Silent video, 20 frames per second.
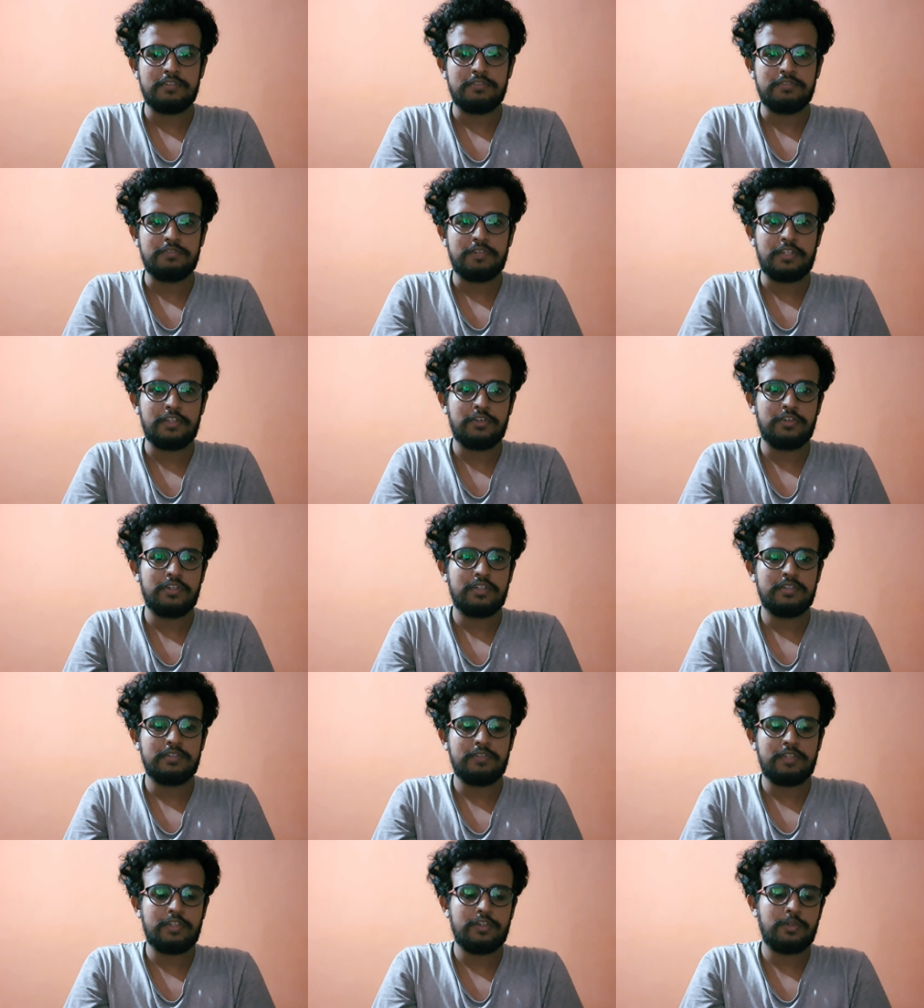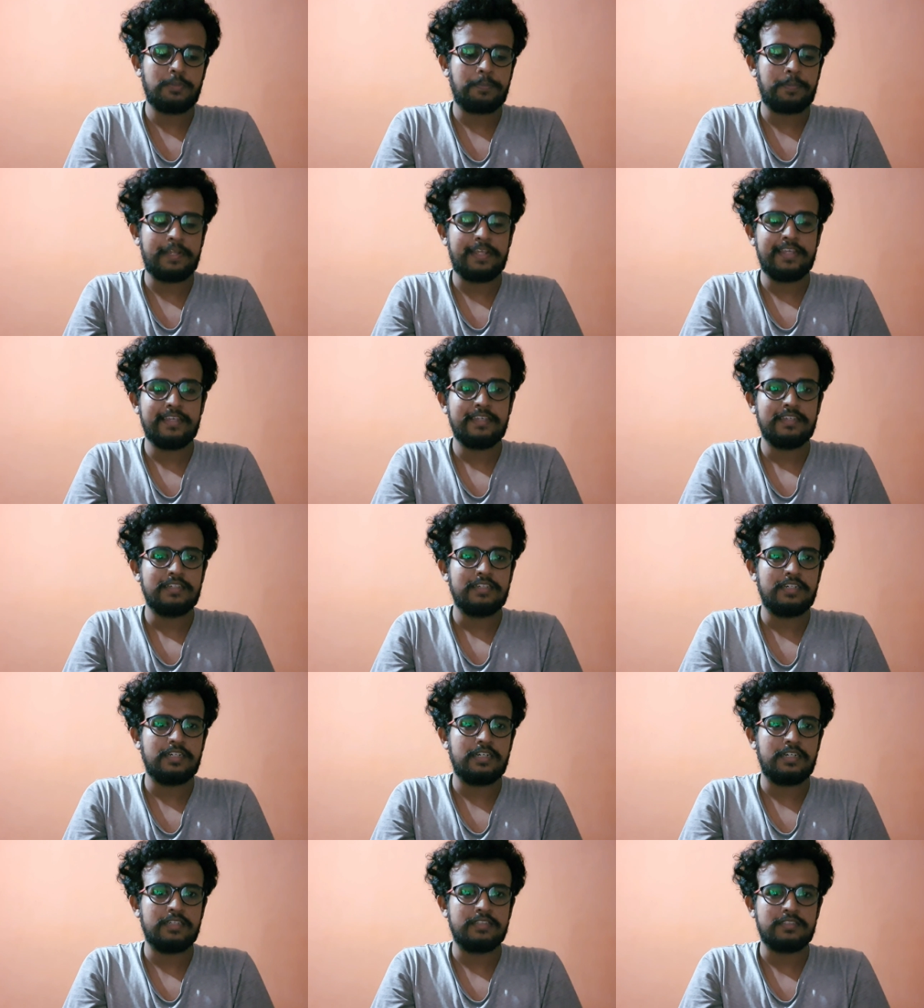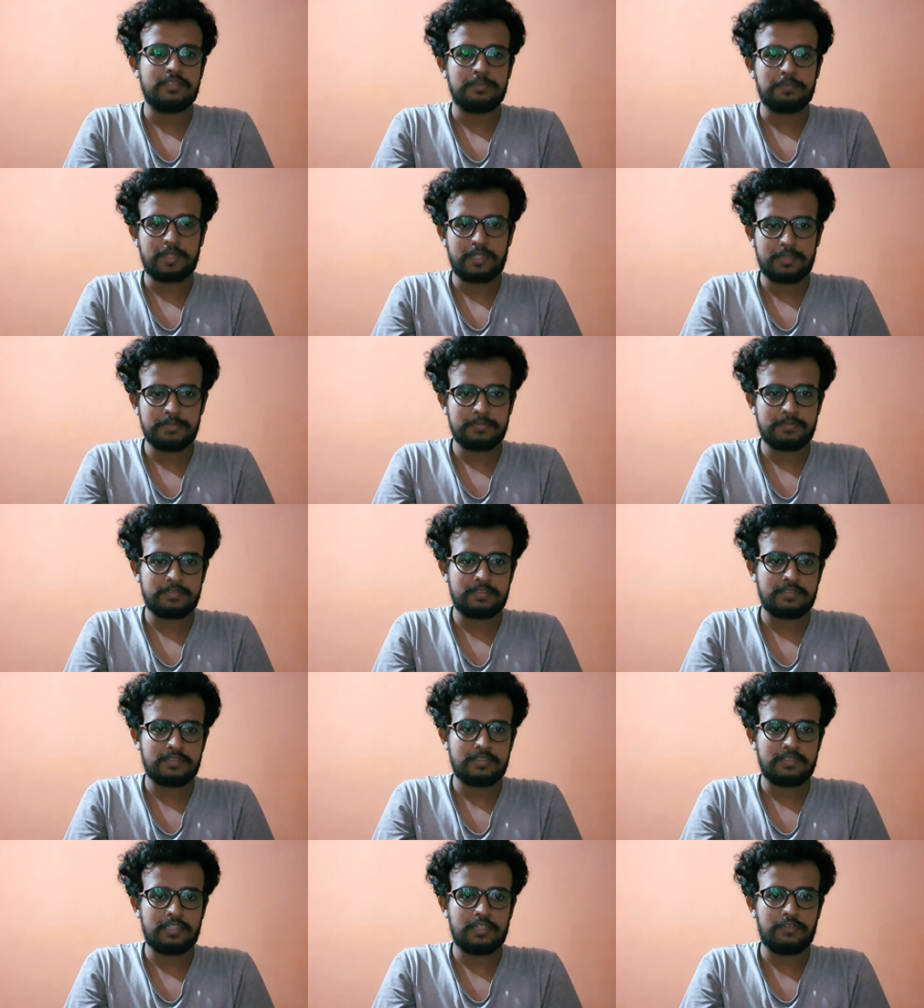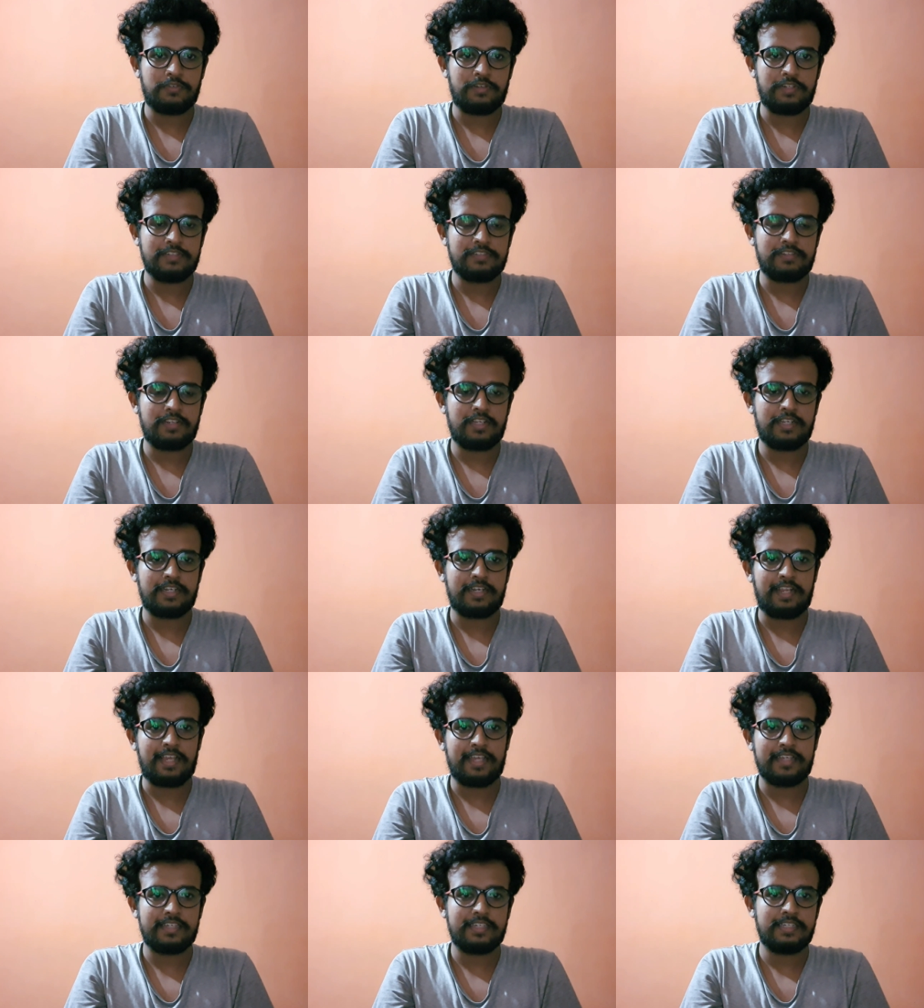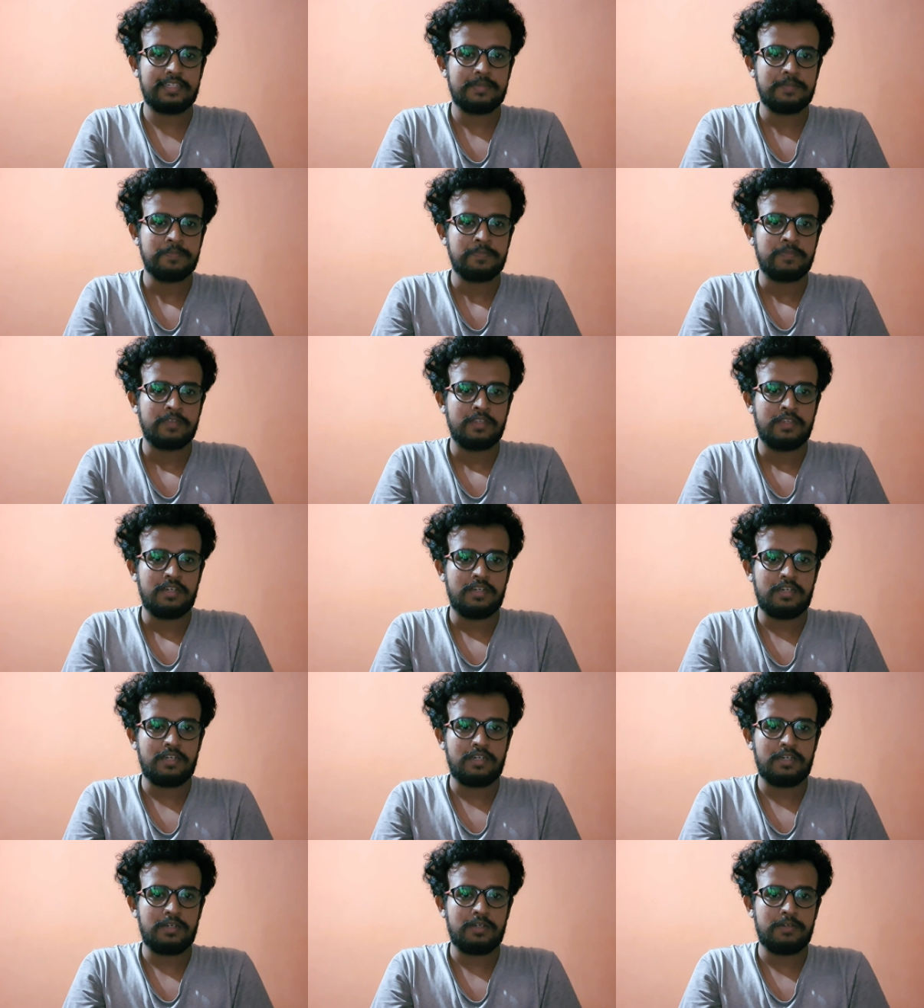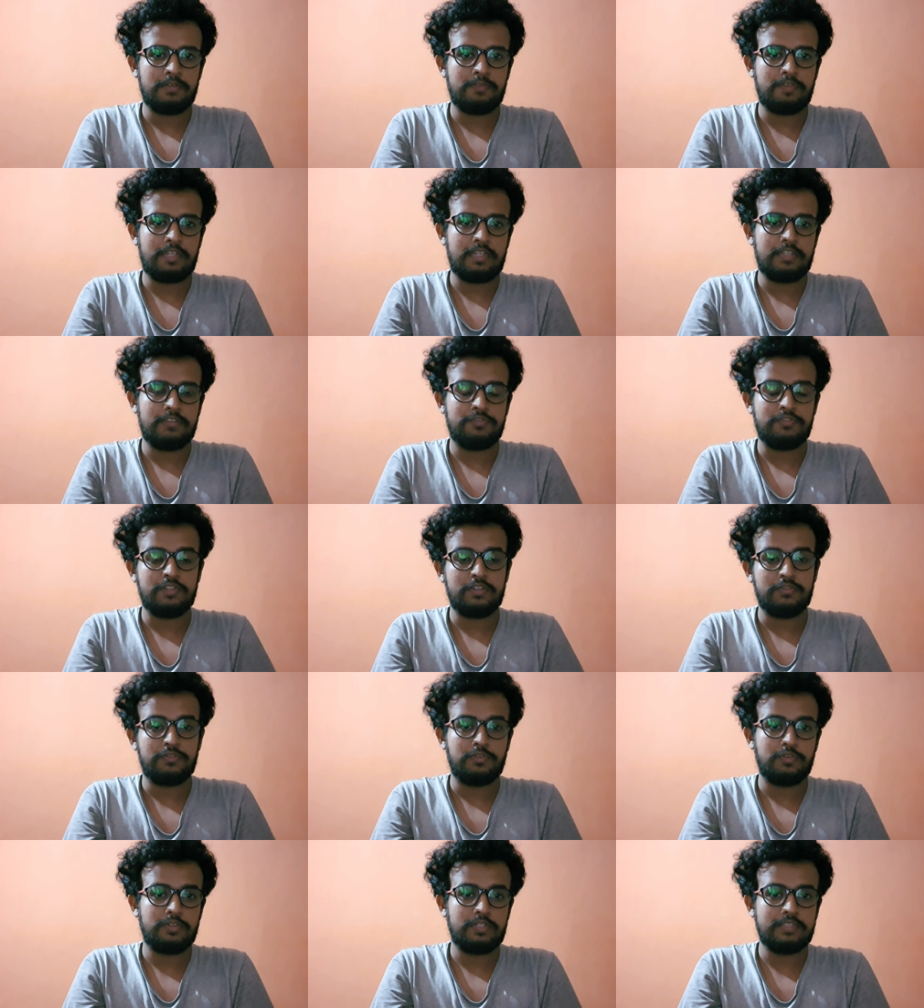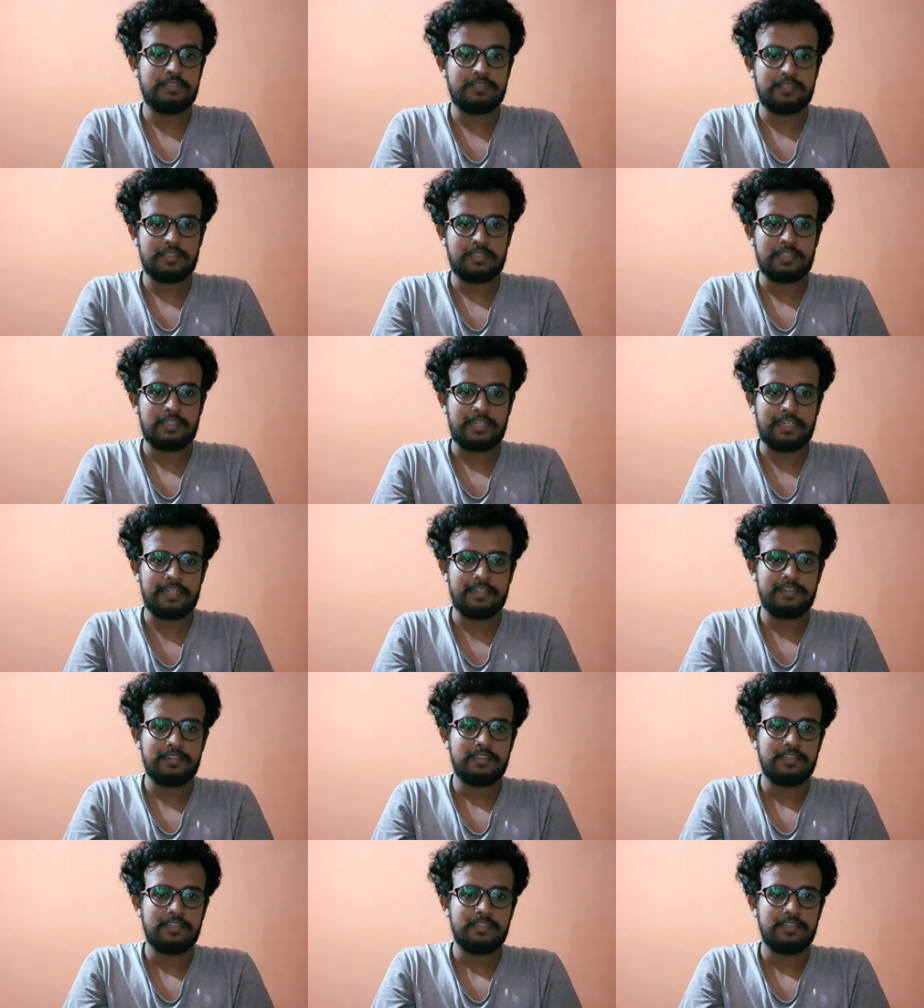When you are playing, sometimes it feels like lagging, if the phone is in heat.